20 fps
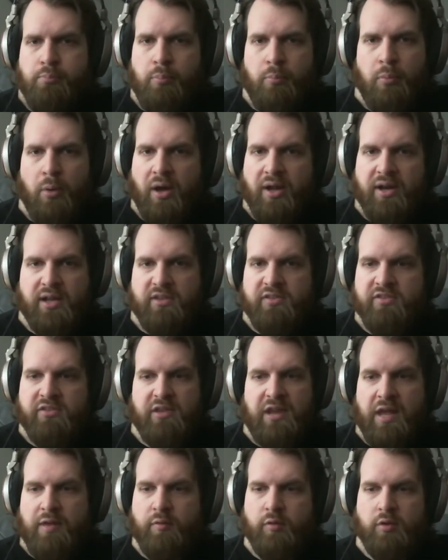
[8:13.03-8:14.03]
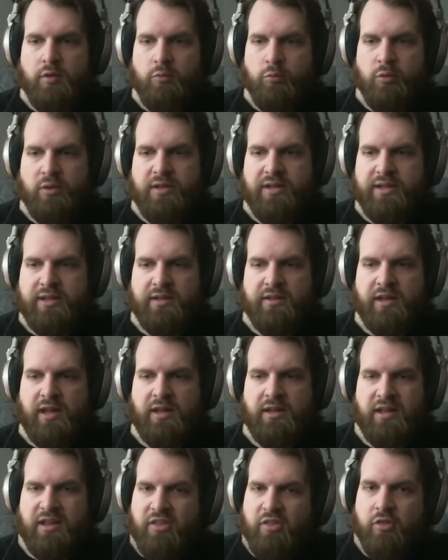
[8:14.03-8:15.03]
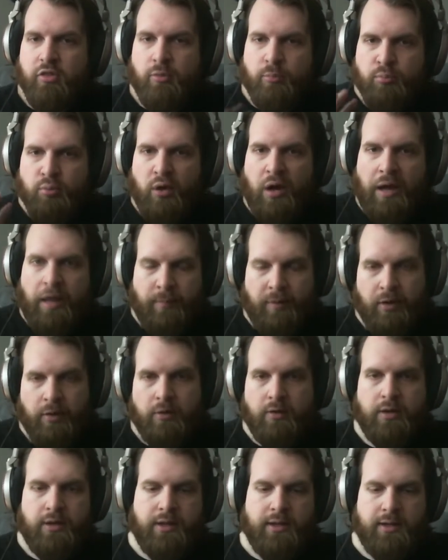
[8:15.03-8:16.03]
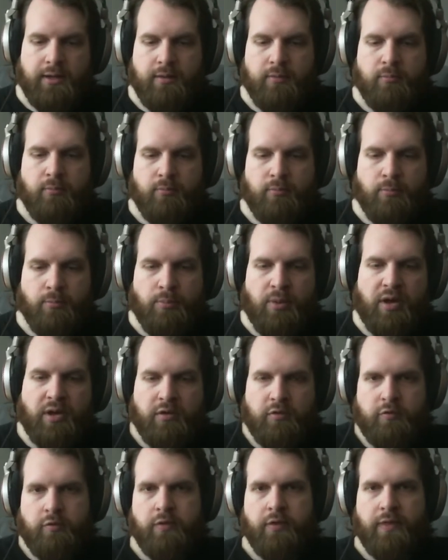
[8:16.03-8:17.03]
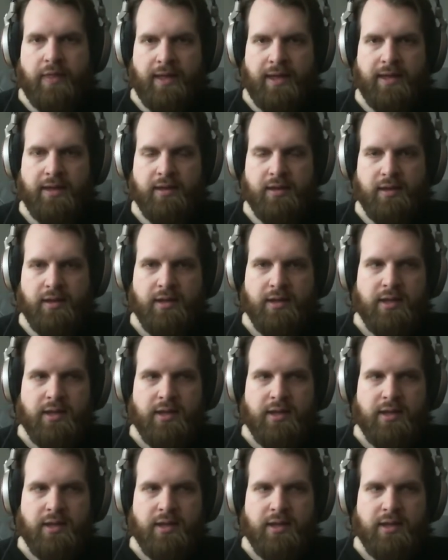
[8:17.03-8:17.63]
But it's never really kind of like the primary button for that.